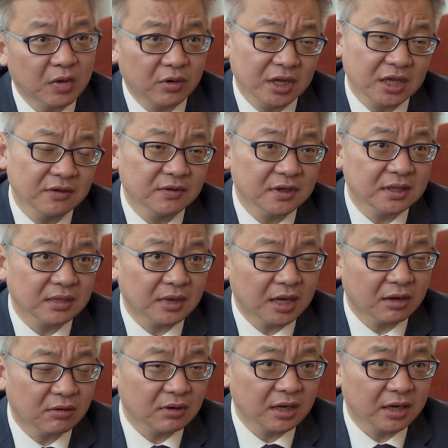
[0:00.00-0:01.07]
or even
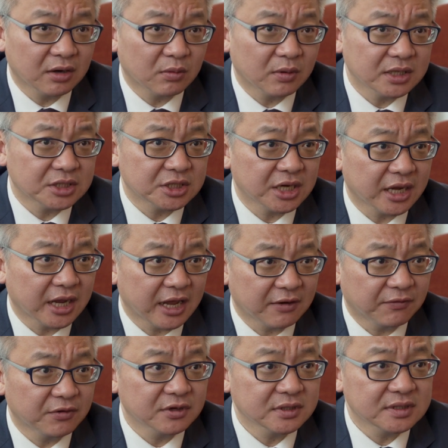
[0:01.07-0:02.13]
our layer 1 chain
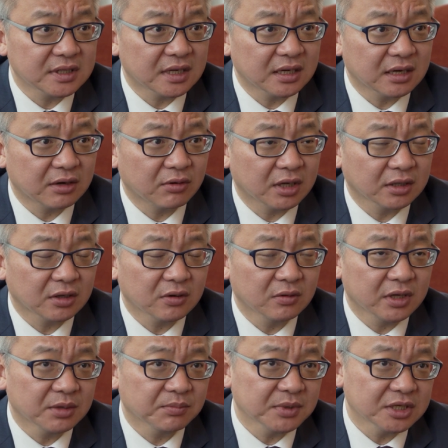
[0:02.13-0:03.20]
efforts around
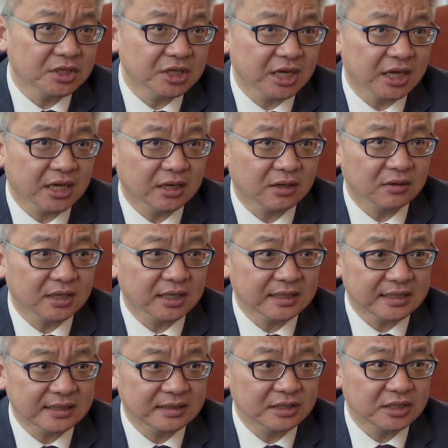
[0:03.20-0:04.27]
OKB chain and
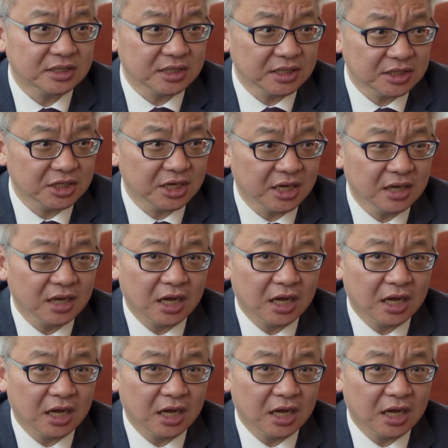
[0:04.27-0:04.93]
OKT chain,